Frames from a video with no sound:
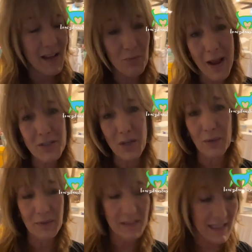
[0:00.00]
in
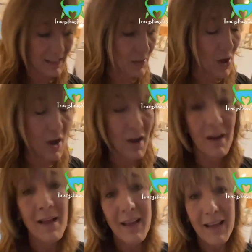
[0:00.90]
rescues this
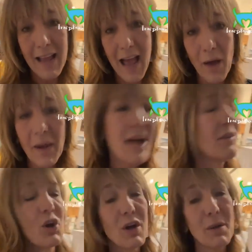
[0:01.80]
long. Yeah, we
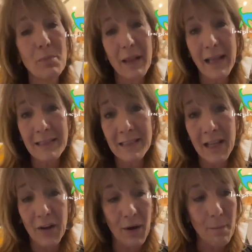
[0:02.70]
have a good place
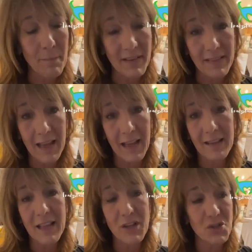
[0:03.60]
here, but
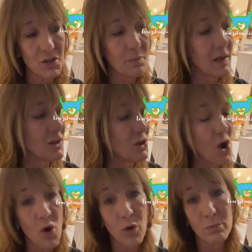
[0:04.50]
they should be in
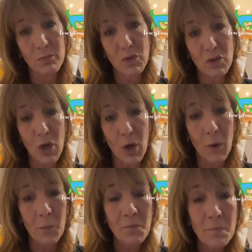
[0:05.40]
homes.
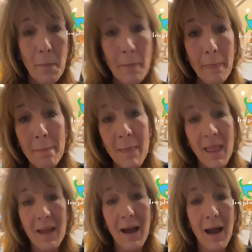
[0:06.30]
So
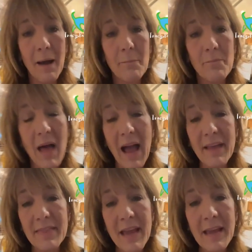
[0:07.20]

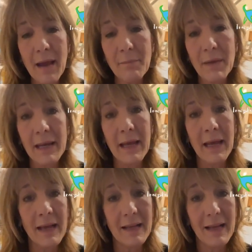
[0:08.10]
I think I'm
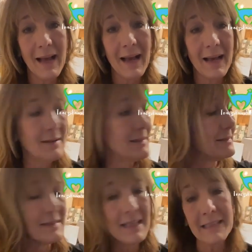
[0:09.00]

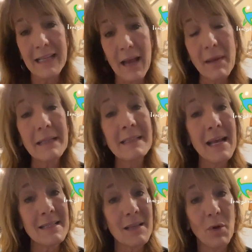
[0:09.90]
gonna, let's see, I'm gonna
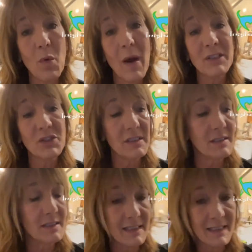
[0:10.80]
take some
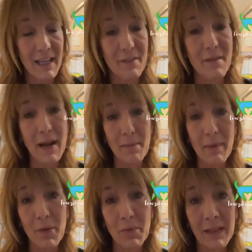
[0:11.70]
questions to see if
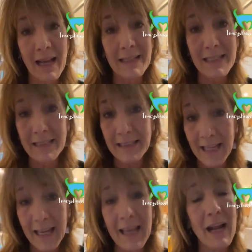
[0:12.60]
anybody would like to
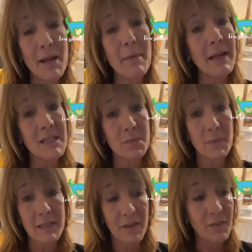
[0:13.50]
see anybody
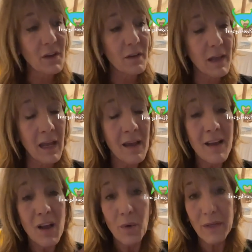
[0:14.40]
specifically.
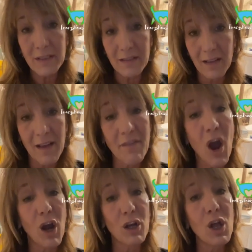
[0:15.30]
We still have
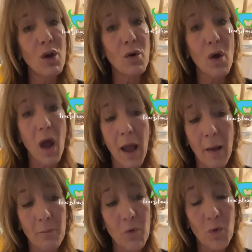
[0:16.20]
Harlow,
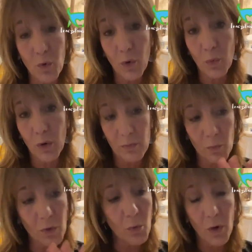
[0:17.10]
who
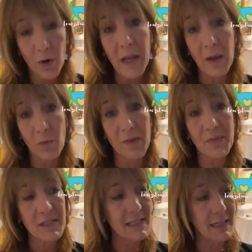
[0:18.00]
we're working
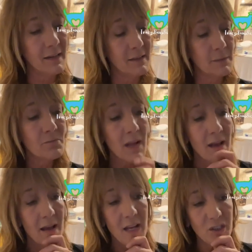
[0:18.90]
with still.
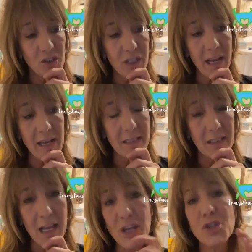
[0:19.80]

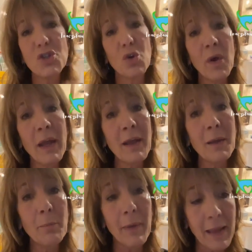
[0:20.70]
She's
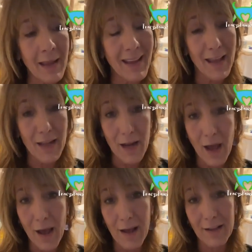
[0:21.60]
enjoying being in
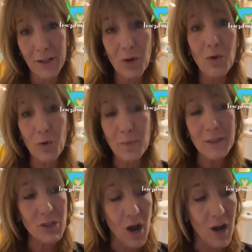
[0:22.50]
a little group
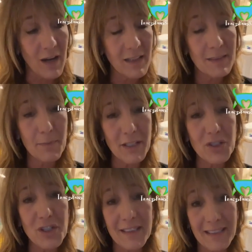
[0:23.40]
of dogs,
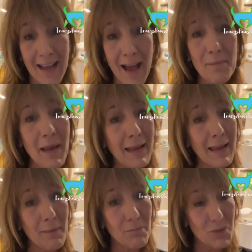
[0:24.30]
but she's not
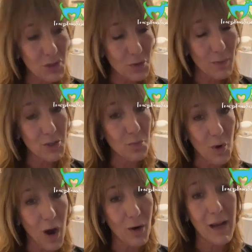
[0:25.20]
making too much
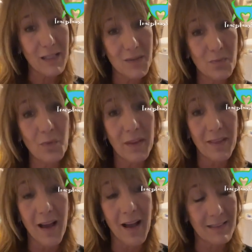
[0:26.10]
progress
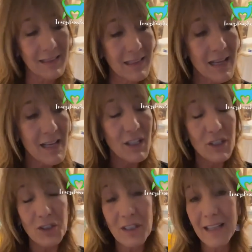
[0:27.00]
with us.
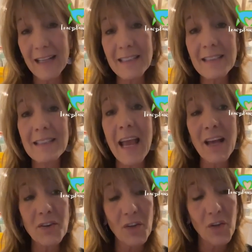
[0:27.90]
She lets us
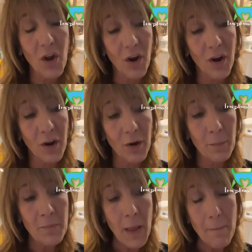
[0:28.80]
handle
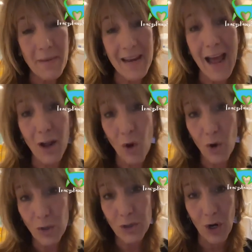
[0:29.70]
her, but not
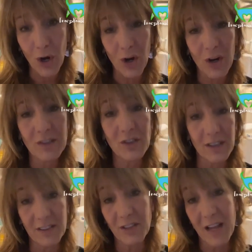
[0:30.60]
hold her
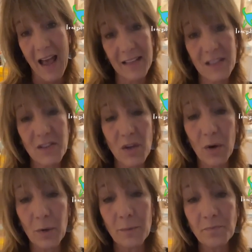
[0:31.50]
just yet.
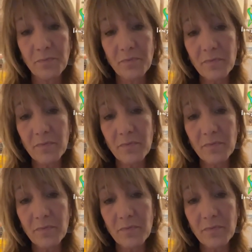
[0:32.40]
So